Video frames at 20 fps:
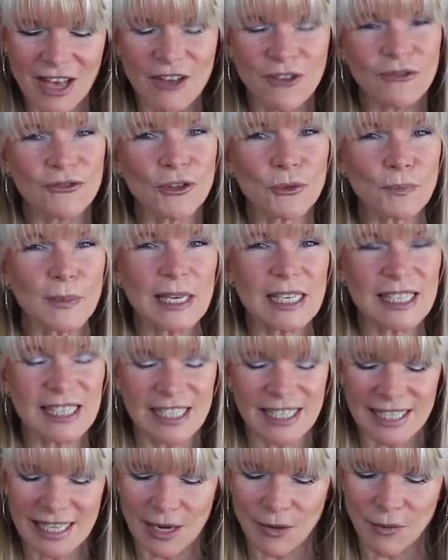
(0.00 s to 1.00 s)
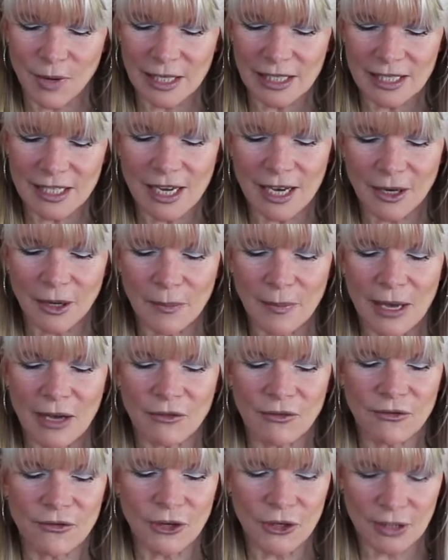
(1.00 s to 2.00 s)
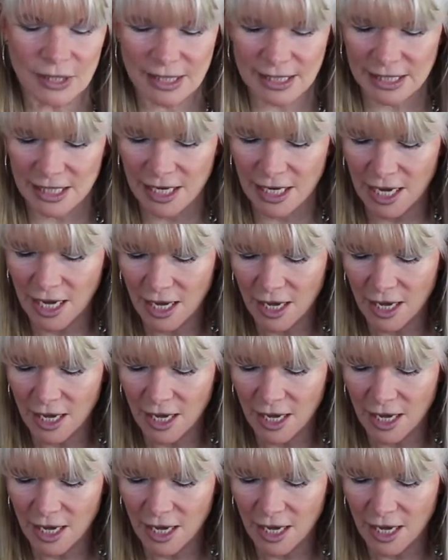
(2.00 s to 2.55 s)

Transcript: a few pieces that I want to talk about first.